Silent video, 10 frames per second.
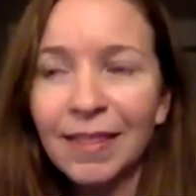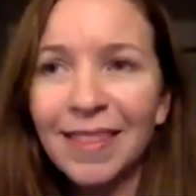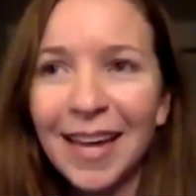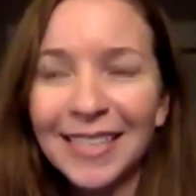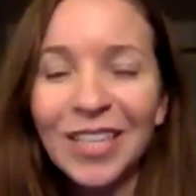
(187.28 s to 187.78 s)

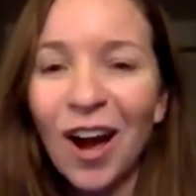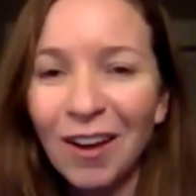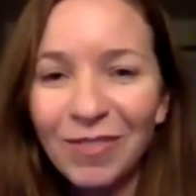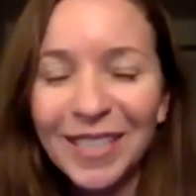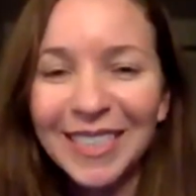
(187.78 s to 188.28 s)
that's
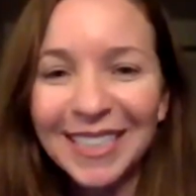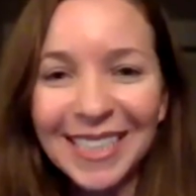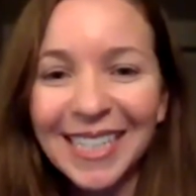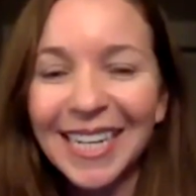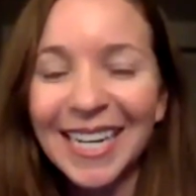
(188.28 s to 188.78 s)

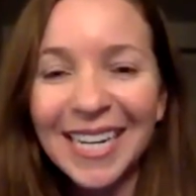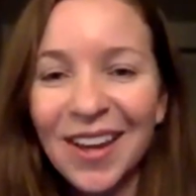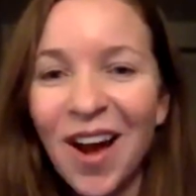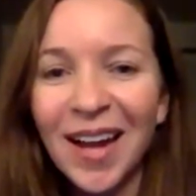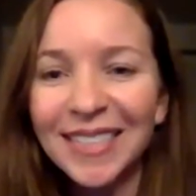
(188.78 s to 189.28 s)
obviously
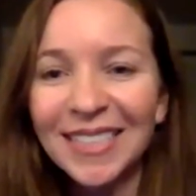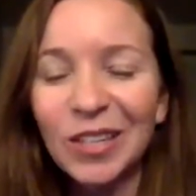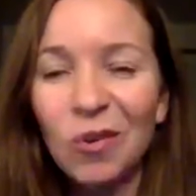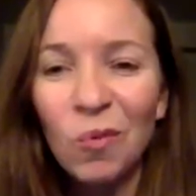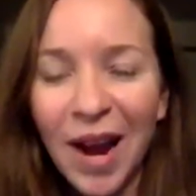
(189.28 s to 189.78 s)
not
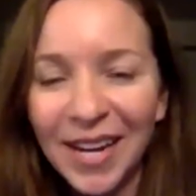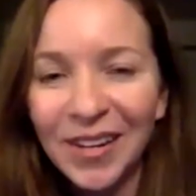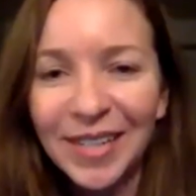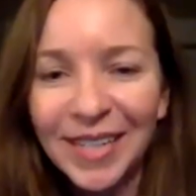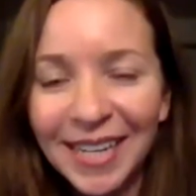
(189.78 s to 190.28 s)
why you're
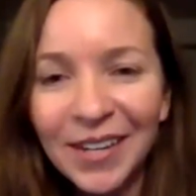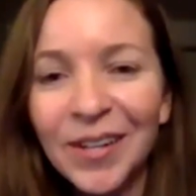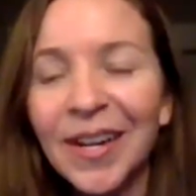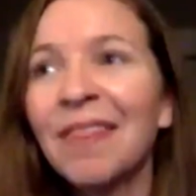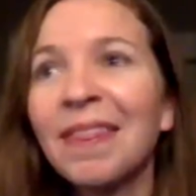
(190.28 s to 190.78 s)

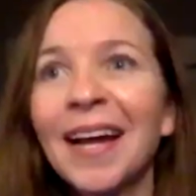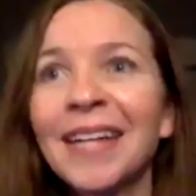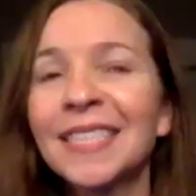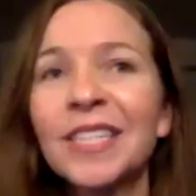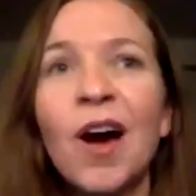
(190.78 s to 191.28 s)
here, and
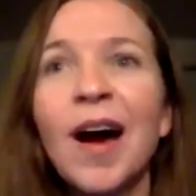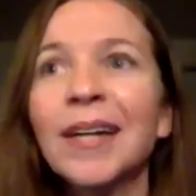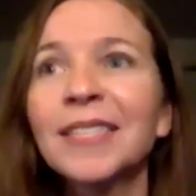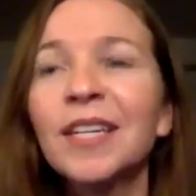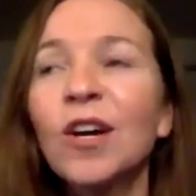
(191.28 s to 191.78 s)
that's
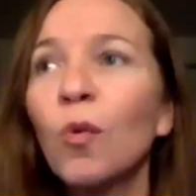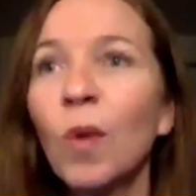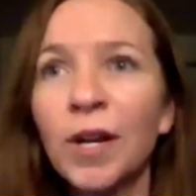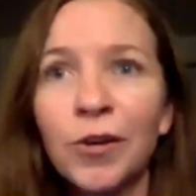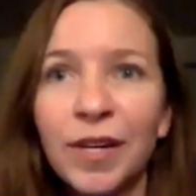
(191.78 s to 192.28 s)
not
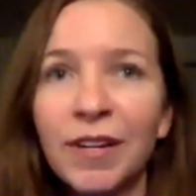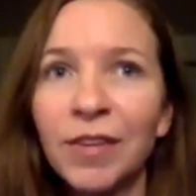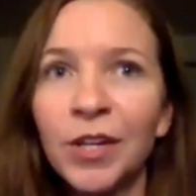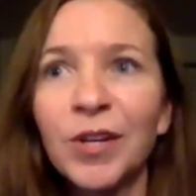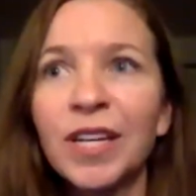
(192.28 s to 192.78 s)
what you're
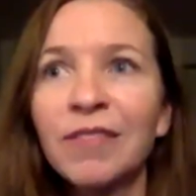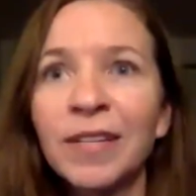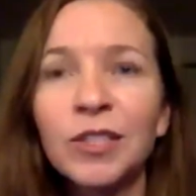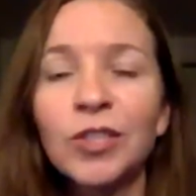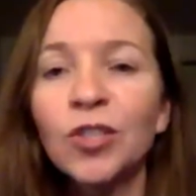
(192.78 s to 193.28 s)
giving. You're
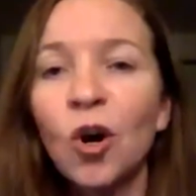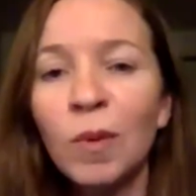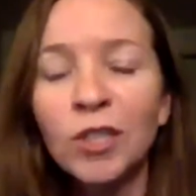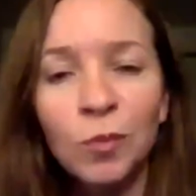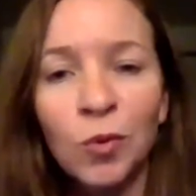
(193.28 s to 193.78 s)
giving so
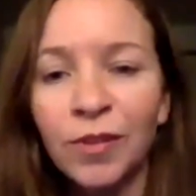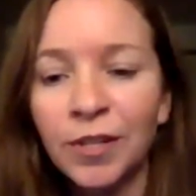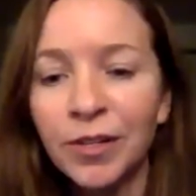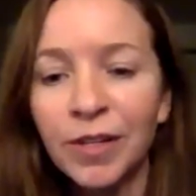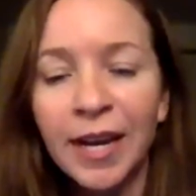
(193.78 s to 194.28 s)
much more than
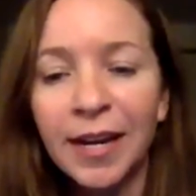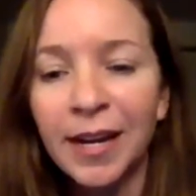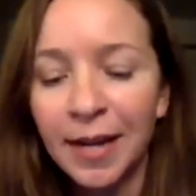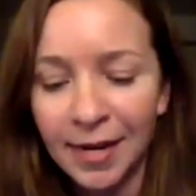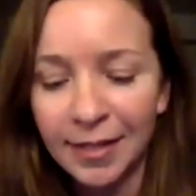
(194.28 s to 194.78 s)
you're
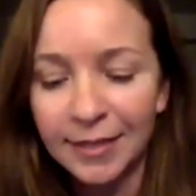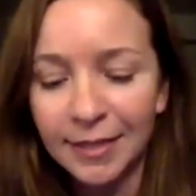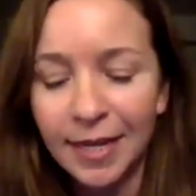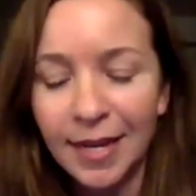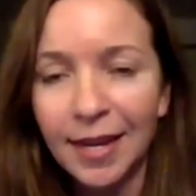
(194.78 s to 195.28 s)
getting, and it's,
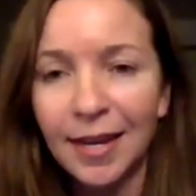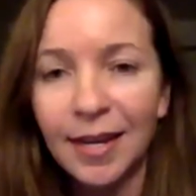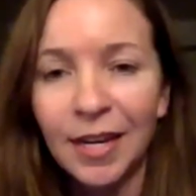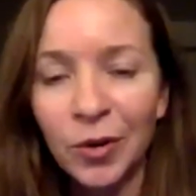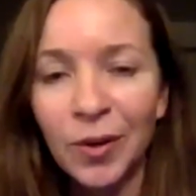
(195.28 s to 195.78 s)

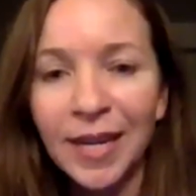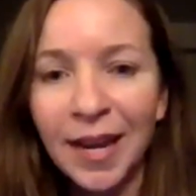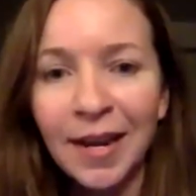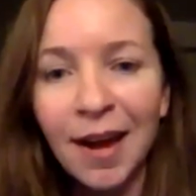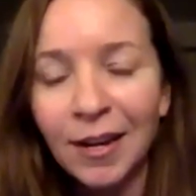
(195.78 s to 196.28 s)

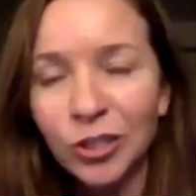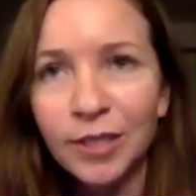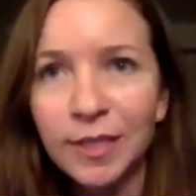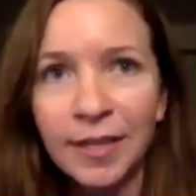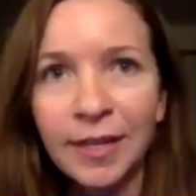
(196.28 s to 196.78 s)
again, not
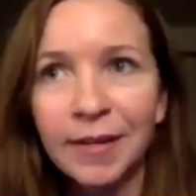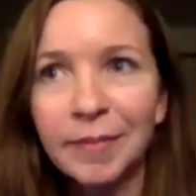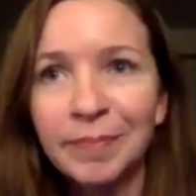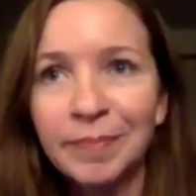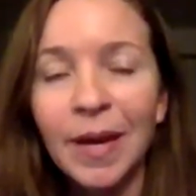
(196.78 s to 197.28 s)
just the
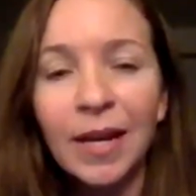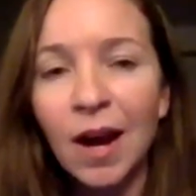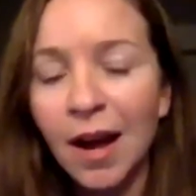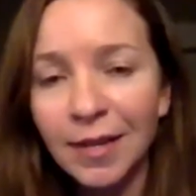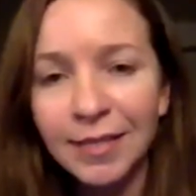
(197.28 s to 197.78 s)

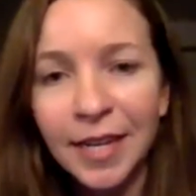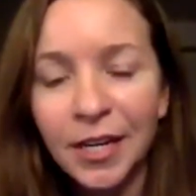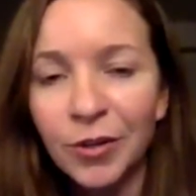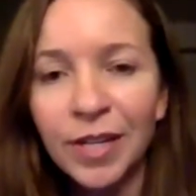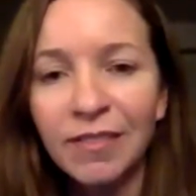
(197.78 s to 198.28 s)
content
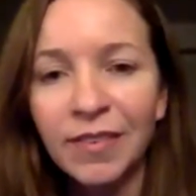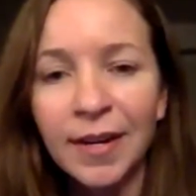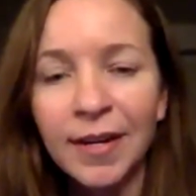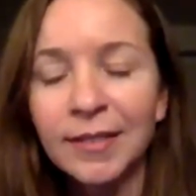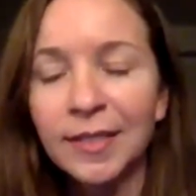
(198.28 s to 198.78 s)
you're giving
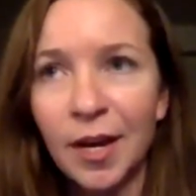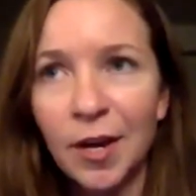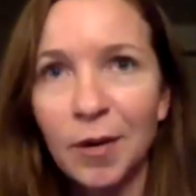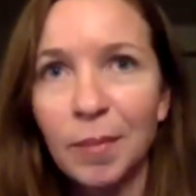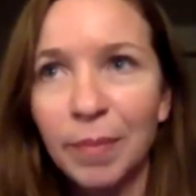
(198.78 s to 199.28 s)
us,
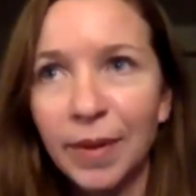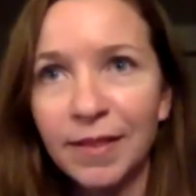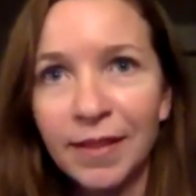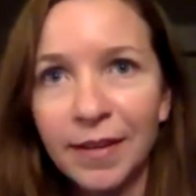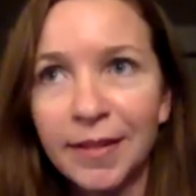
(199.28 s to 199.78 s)
but
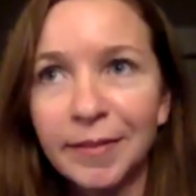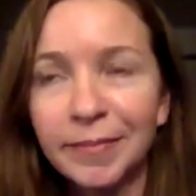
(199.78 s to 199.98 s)
the